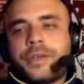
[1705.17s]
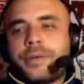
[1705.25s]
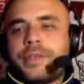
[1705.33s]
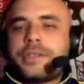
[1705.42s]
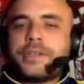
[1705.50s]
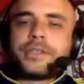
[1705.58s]
Yeah,
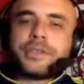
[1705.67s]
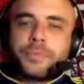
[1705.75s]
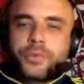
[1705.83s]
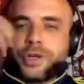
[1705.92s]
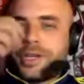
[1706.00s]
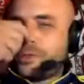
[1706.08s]
man, it's a
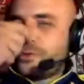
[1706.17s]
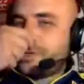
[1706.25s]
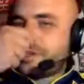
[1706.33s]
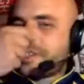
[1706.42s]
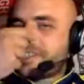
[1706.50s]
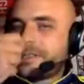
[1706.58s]
brand new
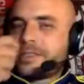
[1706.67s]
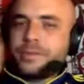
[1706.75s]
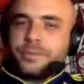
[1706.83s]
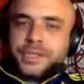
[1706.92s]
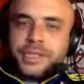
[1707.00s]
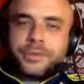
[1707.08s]
RSL
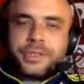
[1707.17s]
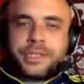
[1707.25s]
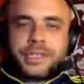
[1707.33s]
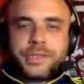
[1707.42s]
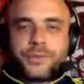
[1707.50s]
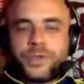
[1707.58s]
team, by the
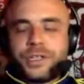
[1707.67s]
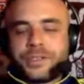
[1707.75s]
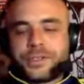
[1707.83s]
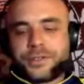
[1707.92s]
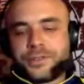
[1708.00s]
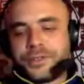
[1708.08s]
way, as
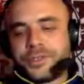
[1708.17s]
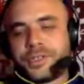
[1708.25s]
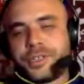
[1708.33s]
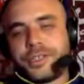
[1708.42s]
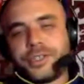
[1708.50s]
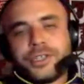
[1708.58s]
well. So
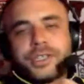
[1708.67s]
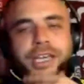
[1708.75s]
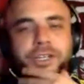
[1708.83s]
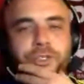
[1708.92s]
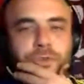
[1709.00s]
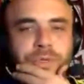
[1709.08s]

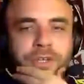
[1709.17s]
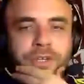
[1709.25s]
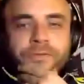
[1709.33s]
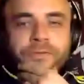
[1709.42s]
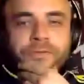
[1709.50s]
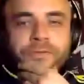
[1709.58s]
that should be
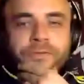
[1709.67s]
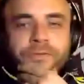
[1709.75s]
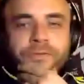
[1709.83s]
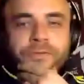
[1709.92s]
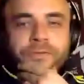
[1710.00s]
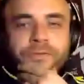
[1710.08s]
a fun
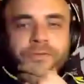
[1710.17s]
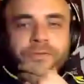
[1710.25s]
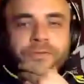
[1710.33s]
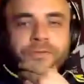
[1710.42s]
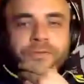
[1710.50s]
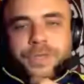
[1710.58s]
one.
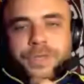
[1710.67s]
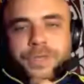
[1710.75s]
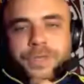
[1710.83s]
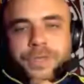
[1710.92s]
A